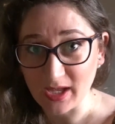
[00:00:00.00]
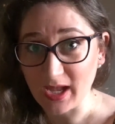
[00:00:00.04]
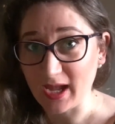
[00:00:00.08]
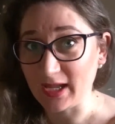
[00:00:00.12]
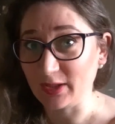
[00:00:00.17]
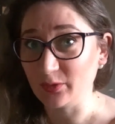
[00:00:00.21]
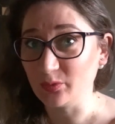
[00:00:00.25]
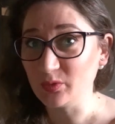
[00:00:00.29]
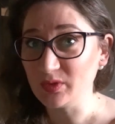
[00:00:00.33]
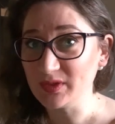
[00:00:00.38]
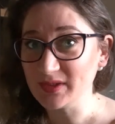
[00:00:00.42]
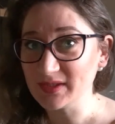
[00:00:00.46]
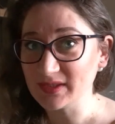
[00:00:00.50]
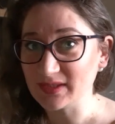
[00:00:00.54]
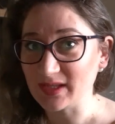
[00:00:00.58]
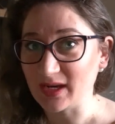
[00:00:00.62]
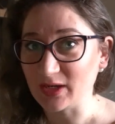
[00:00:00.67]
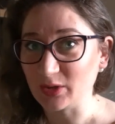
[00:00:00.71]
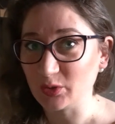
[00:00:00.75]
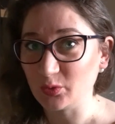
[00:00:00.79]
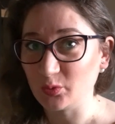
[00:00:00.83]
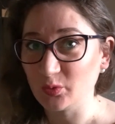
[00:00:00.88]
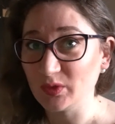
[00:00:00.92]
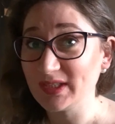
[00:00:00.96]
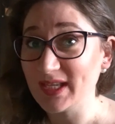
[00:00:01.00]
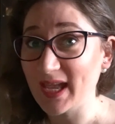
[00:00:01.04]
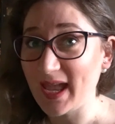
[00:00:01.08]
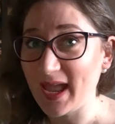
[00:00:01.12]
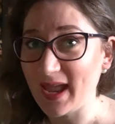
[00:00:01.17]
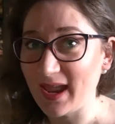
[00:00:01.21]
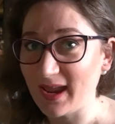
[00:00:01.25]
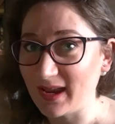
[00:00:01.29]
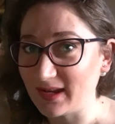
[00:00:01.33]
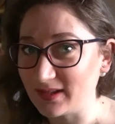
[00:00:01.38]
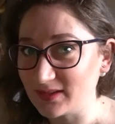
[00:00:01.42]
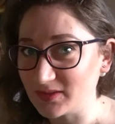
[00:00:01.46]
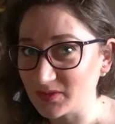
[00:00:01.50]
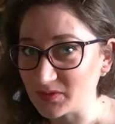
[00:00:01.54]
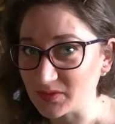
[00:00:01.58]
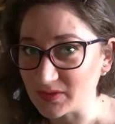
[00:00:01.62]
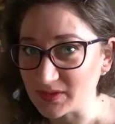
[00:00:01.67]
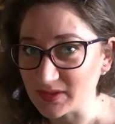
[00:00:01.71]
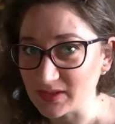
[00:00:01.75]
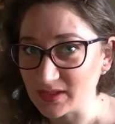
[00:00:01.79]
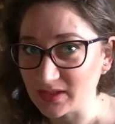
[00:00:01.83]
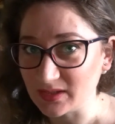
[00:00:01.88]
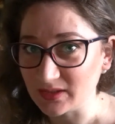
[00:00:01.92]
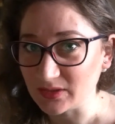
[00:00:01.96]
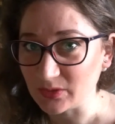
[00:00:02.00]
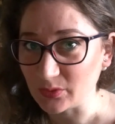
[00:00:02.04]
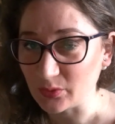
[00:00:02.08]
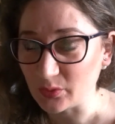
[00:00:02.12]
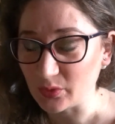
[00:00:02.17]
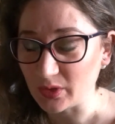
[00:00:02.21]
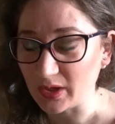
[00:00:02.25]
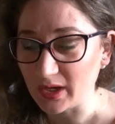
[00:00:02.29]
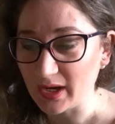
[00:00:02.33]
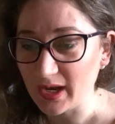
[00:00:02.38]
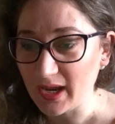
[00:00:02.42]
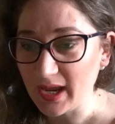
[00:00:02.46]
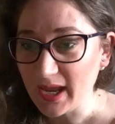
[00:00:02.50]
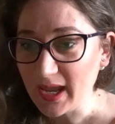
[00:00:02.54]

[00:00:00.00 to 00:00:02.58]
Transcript: And we'll start with the entrance door.